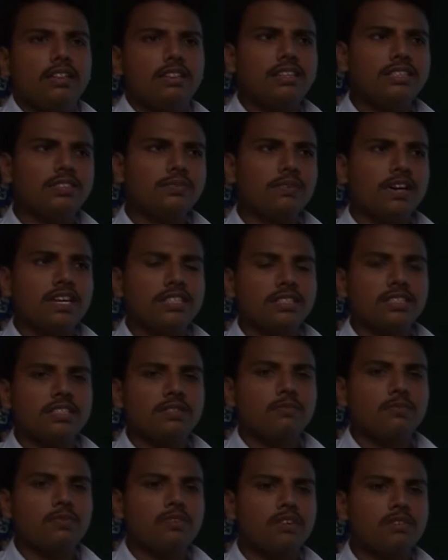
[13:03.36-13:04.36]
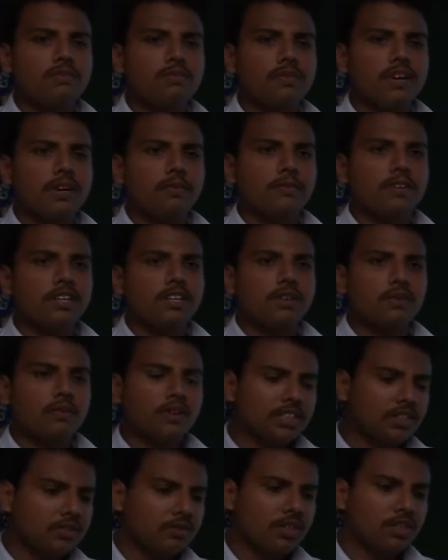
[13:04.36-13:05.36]
This 5-step model framework,
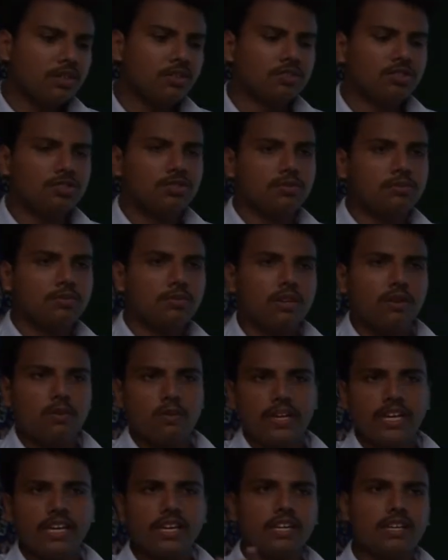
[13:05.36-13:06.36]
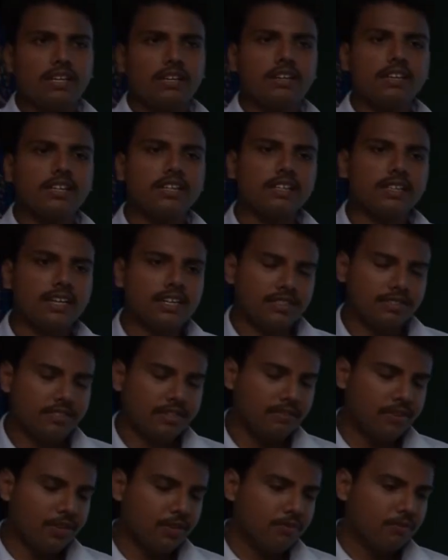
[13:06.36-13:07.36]
once we go through, we can recognize
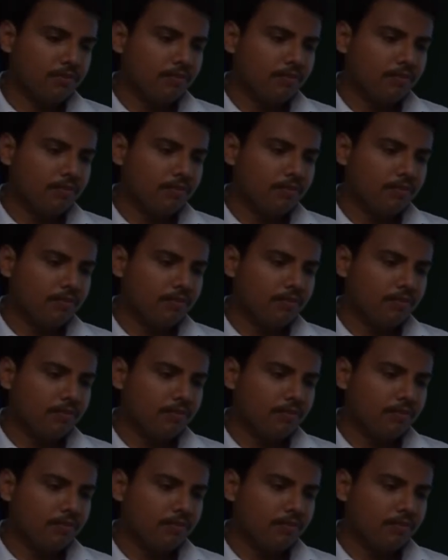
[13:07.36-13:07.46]
revenue.